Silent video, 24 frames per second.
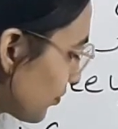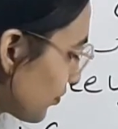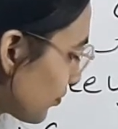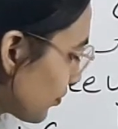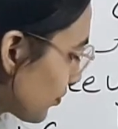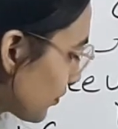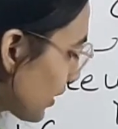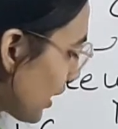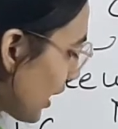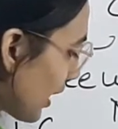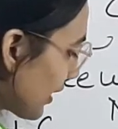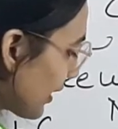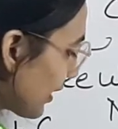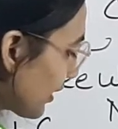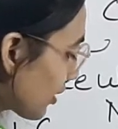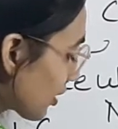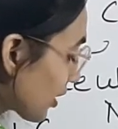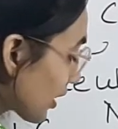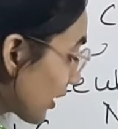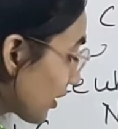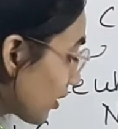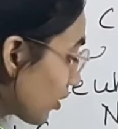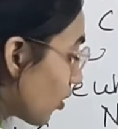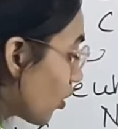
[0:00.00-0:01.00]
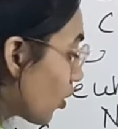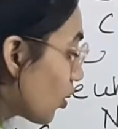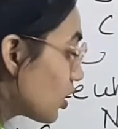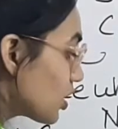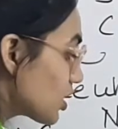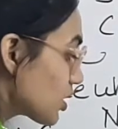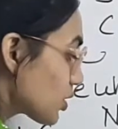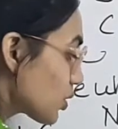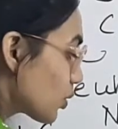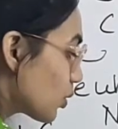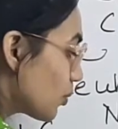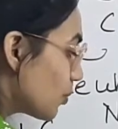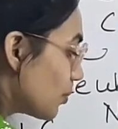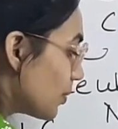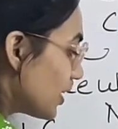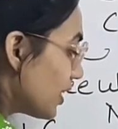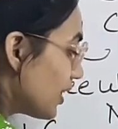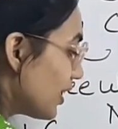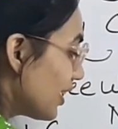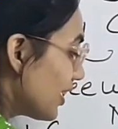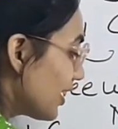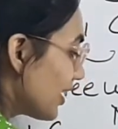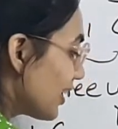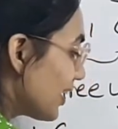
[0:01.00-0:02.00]
And it can also
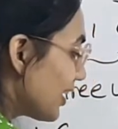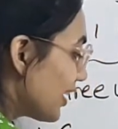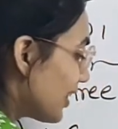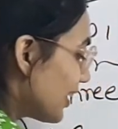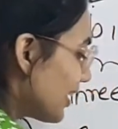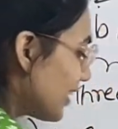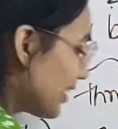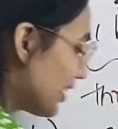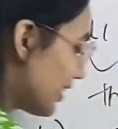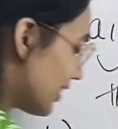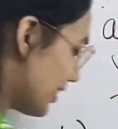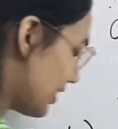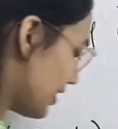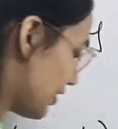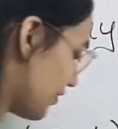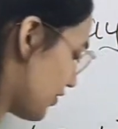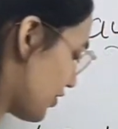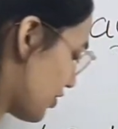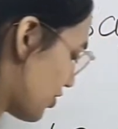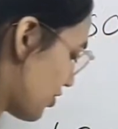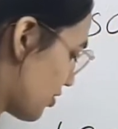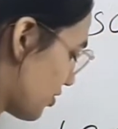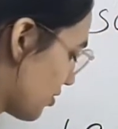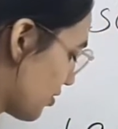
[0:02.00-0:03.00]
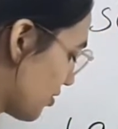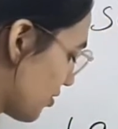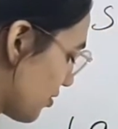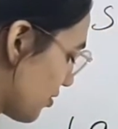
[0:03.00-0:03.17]
be division.